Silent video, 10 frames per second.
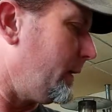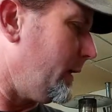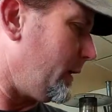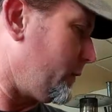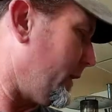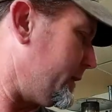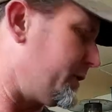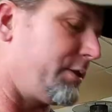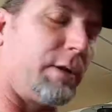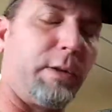not quite
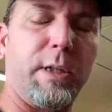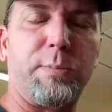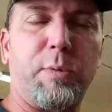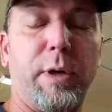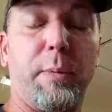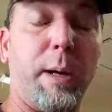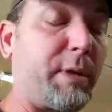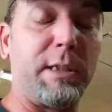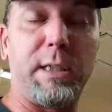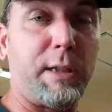sure at this point, but I'm
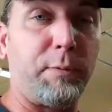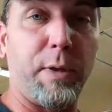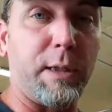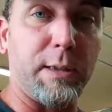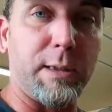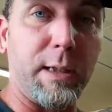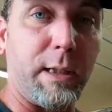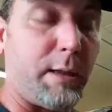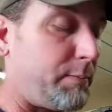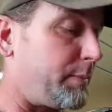going to test fit it and
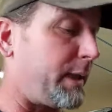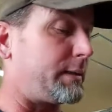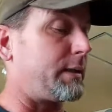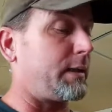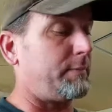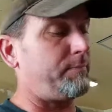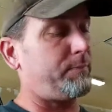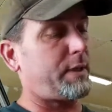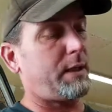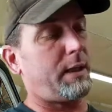see. But uh,
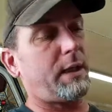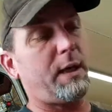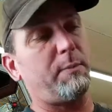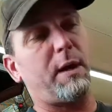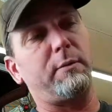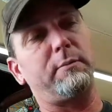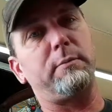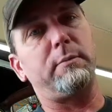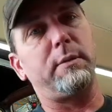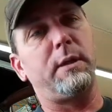it came out
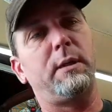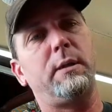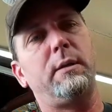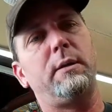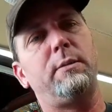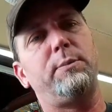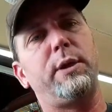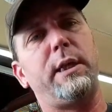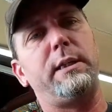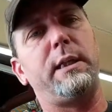
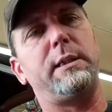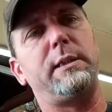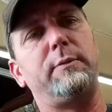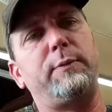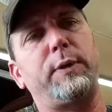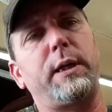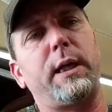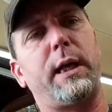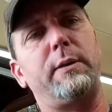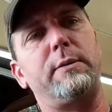pretty decent for a
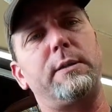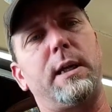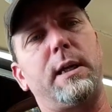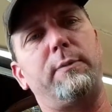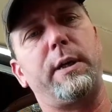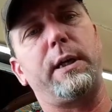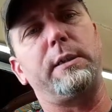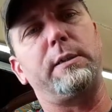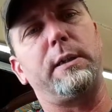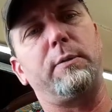guy who's not a very
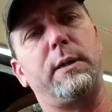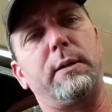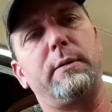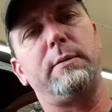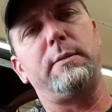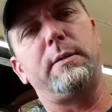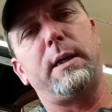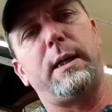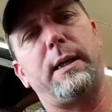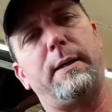good TIG welder.
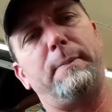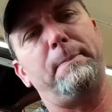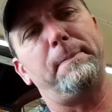Um,